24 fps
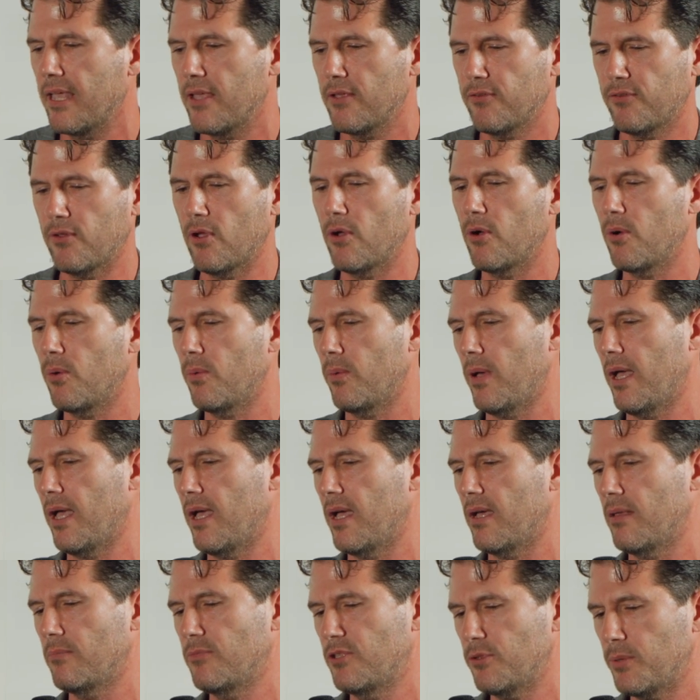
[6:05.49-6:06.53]

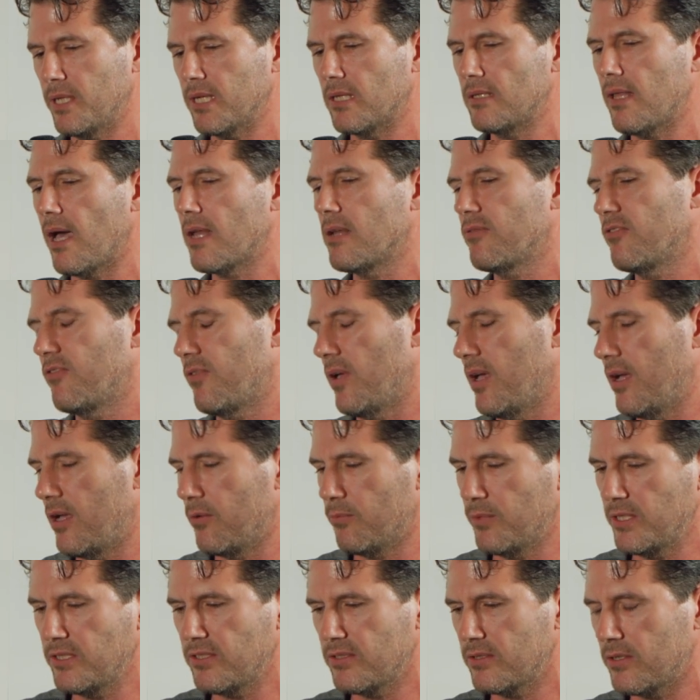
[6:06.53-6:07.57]
So doing a lot
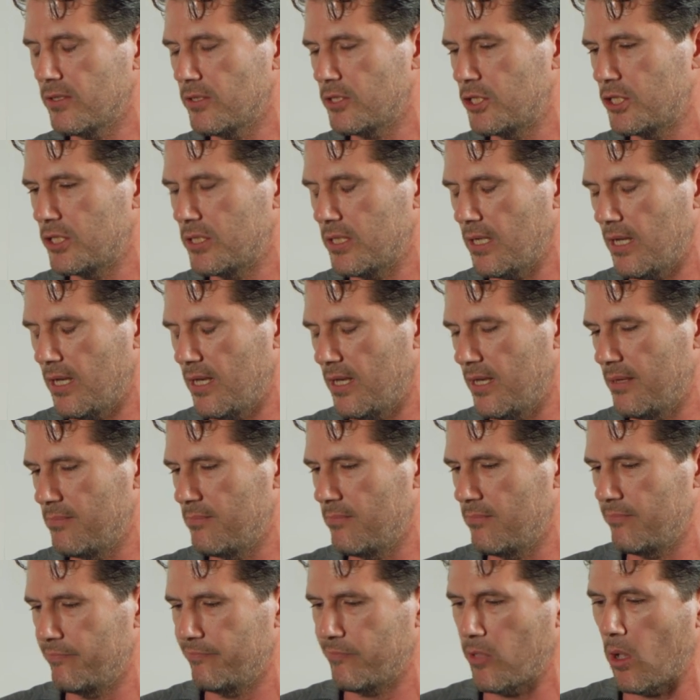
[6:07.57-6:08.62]
of research
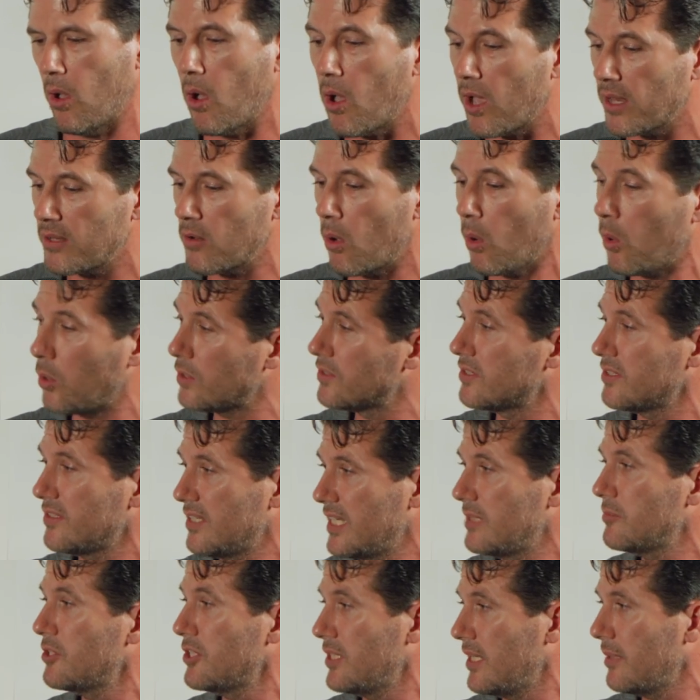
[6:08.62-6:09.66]
on old
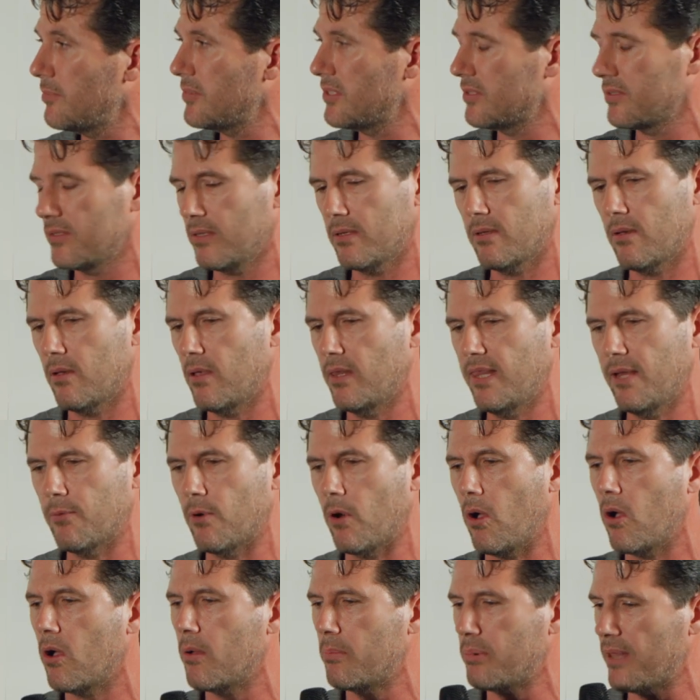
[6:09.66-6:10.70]
steamships. They were
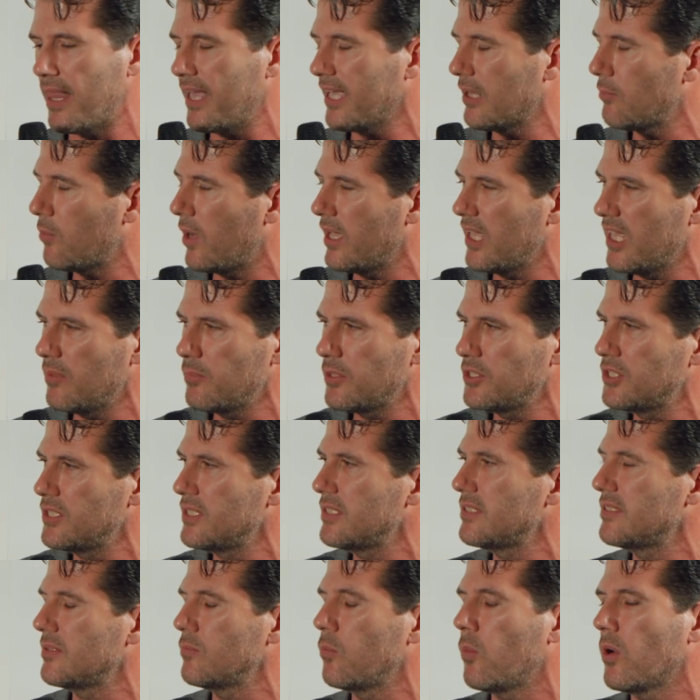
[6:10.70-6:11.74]
all black and white
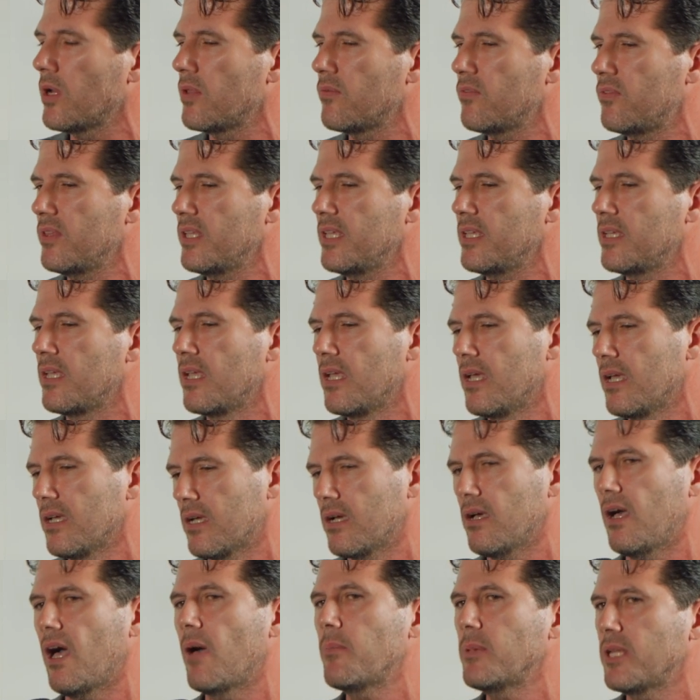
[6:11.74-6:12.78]
images, and one of the
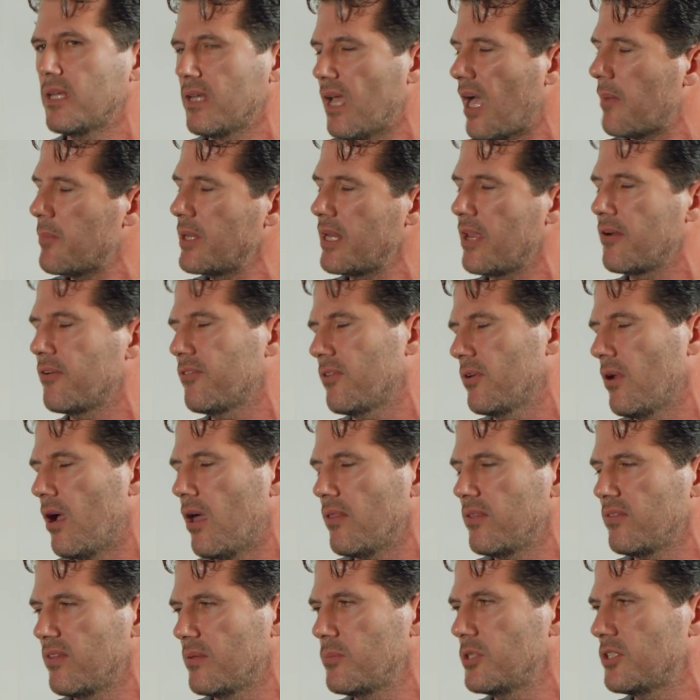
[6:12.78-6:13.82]
common denominators in all
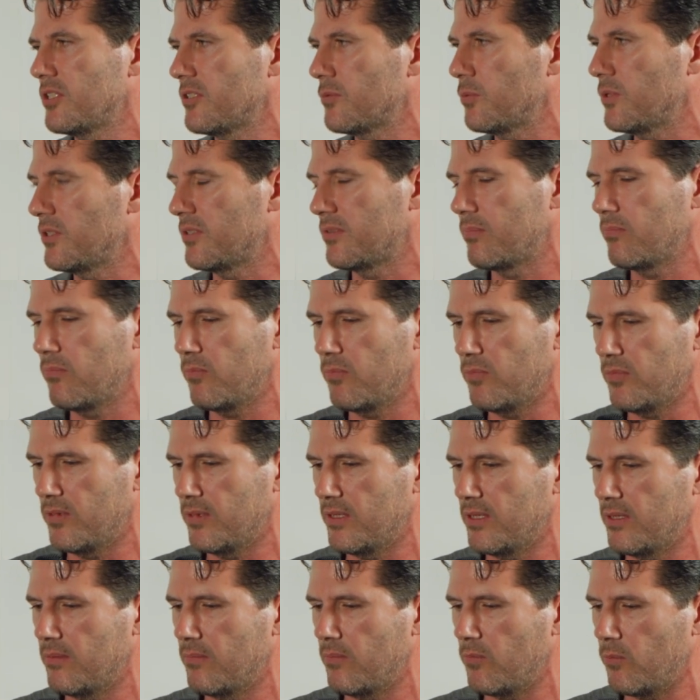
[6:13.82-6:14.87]
these images
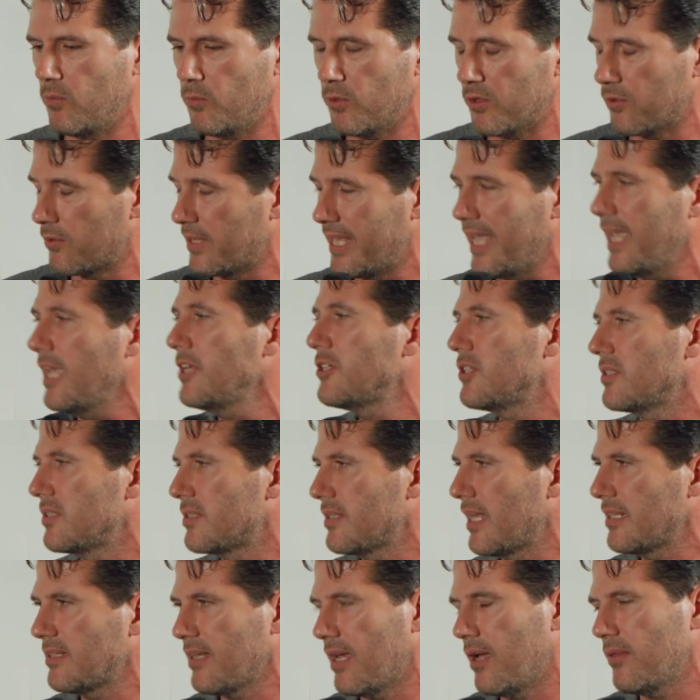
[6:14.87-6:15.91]
were gauges.
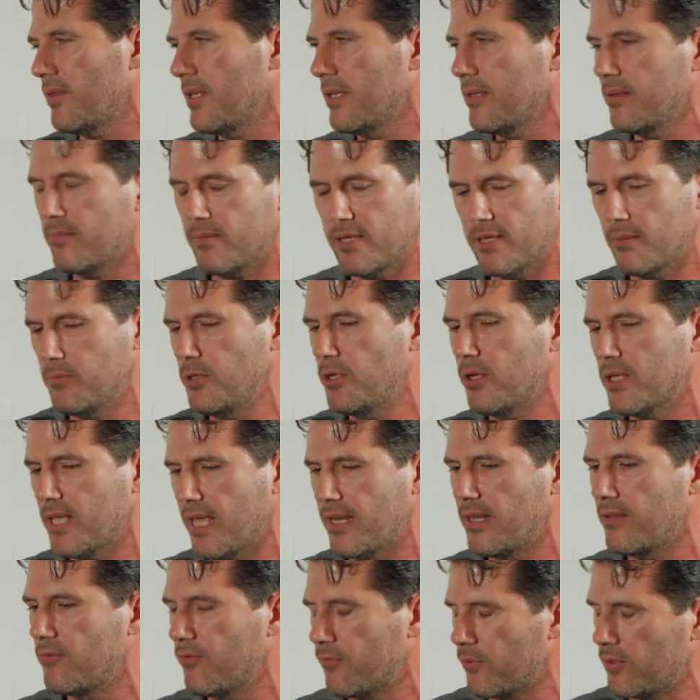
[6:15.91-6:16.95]
That's how they
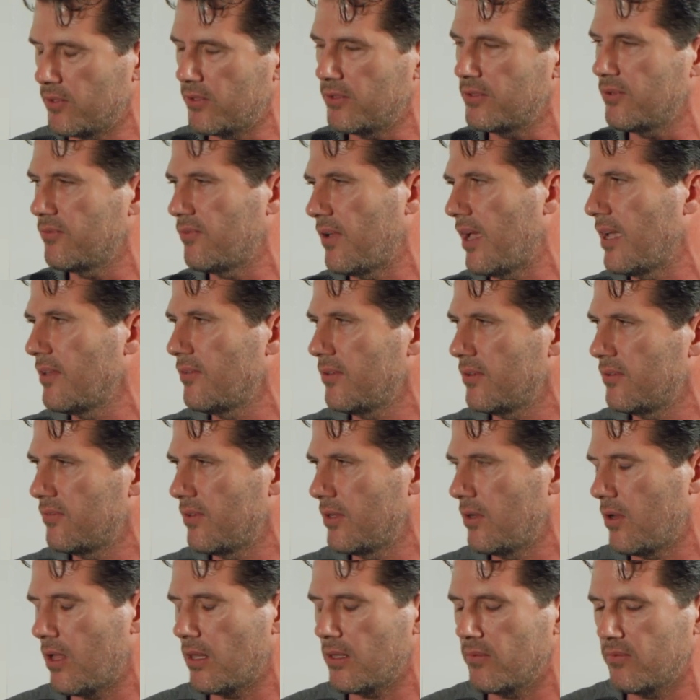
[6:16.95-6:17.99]
communicated for their devices
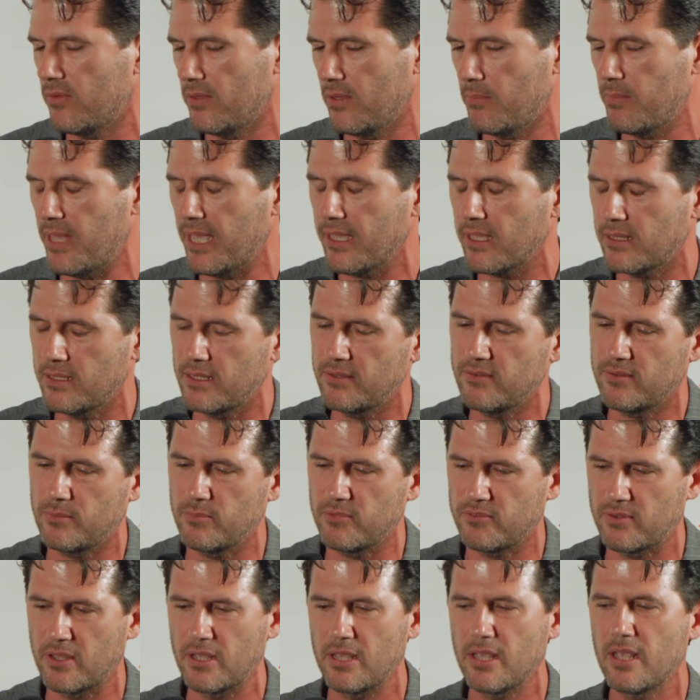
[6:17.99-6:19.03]
and all of the
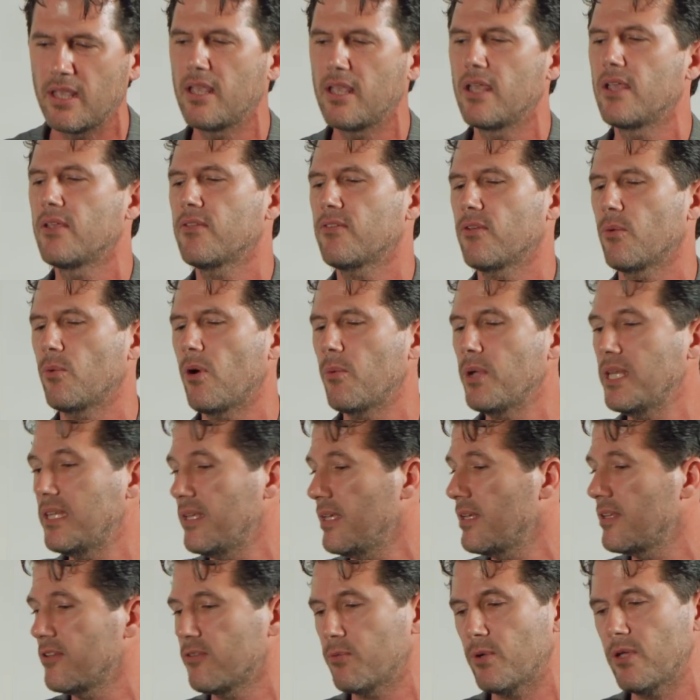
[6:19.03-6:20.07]
mechanisms. So what we
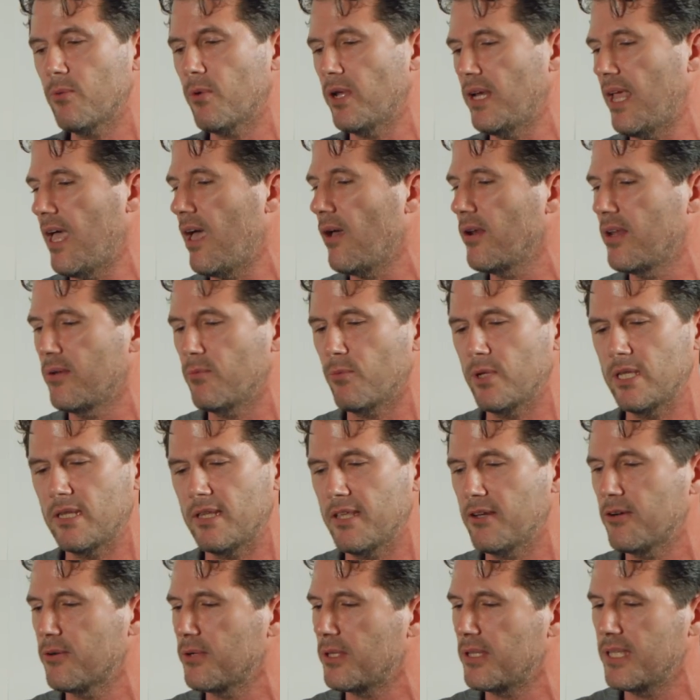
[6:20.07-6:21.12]
did is we went out and we
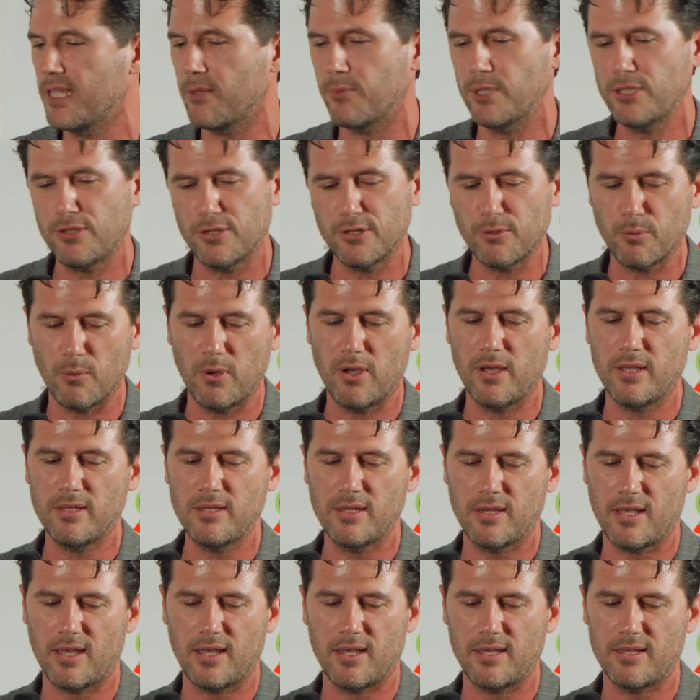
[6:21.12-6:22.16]
took
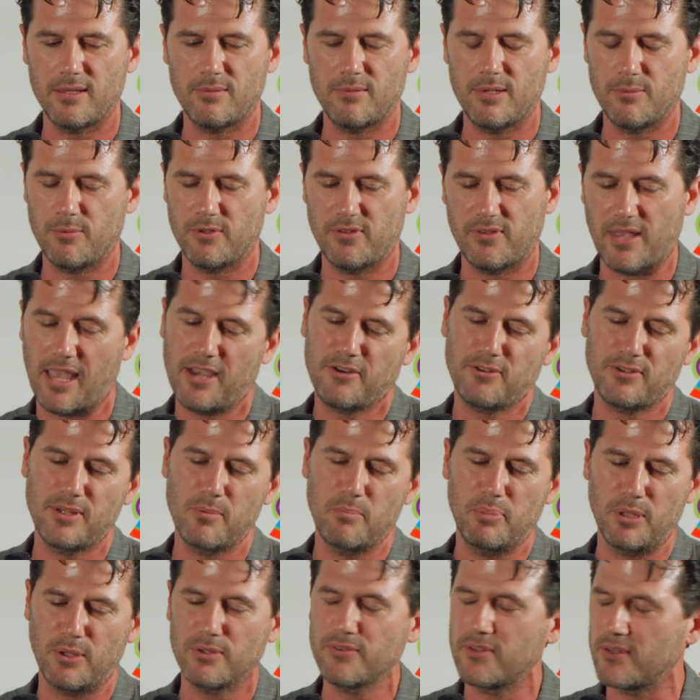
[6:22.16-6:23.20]
one. It was actually
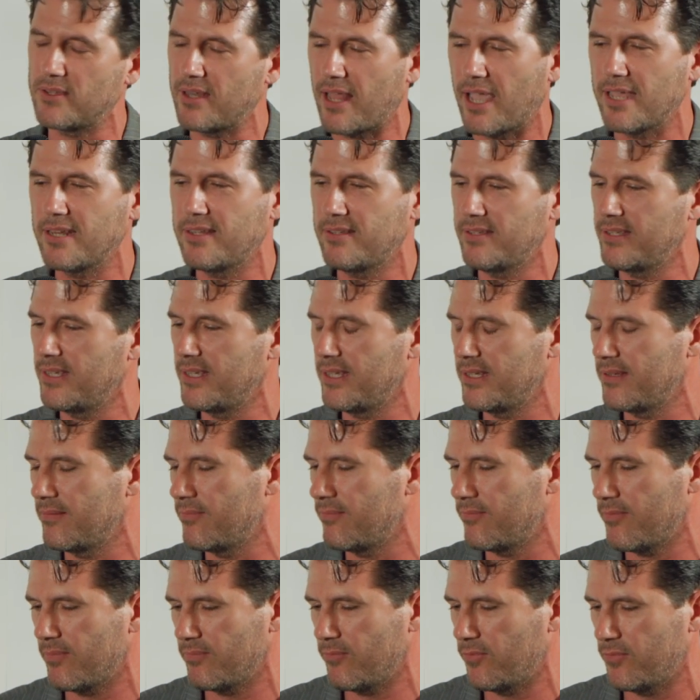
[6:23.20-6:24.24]
built in
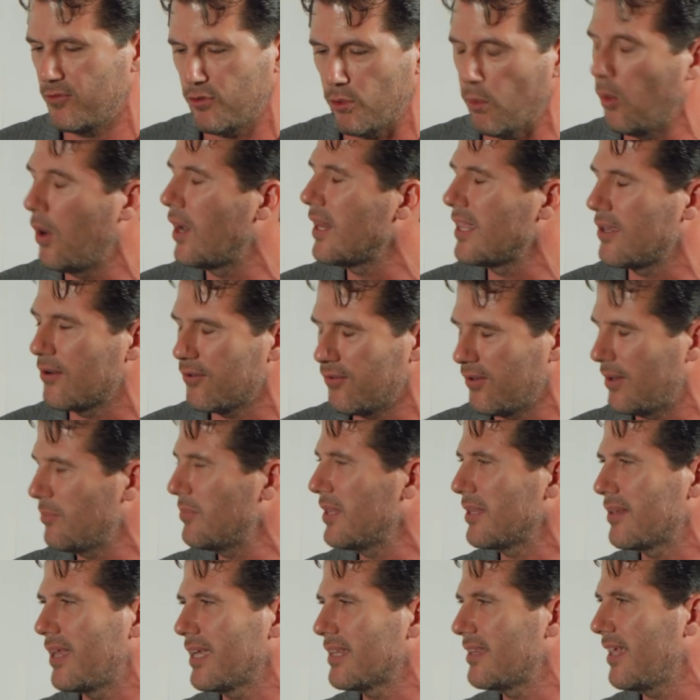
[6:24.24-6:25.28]
1920 or
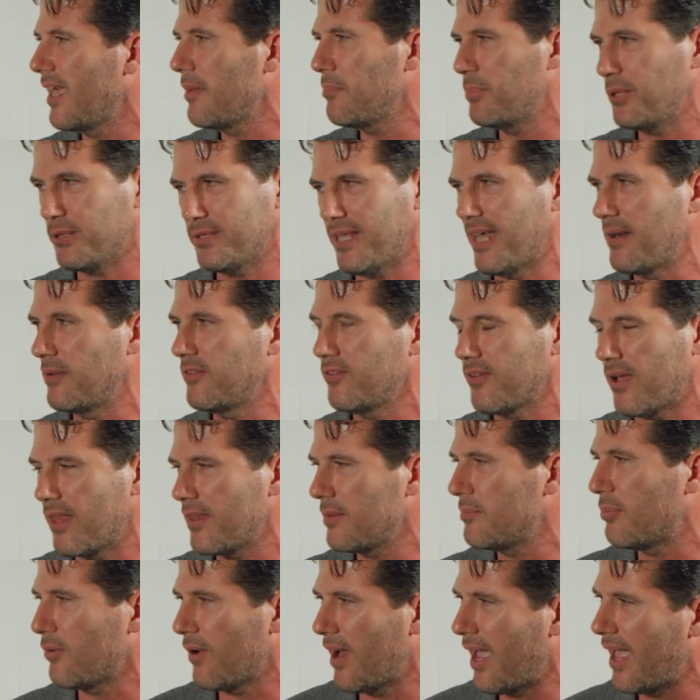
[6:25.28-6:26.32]
something like that, built out of
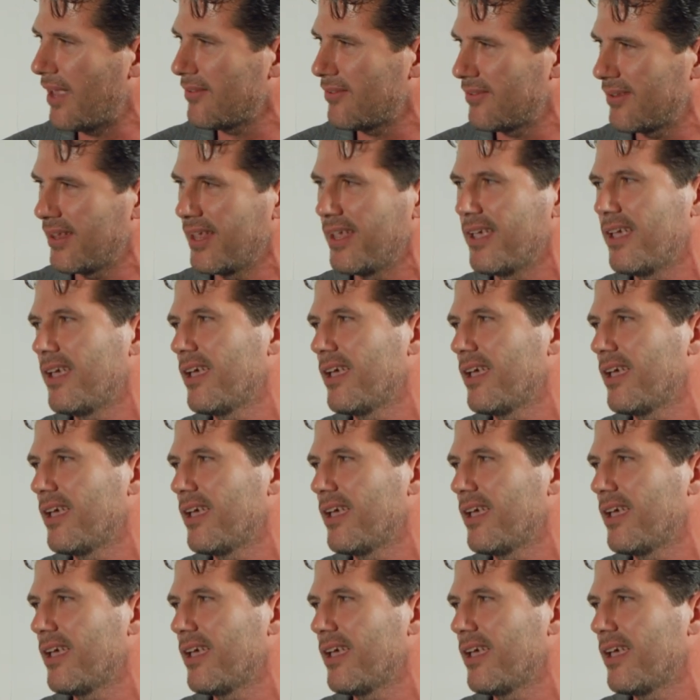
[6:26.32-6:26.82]
solid brass.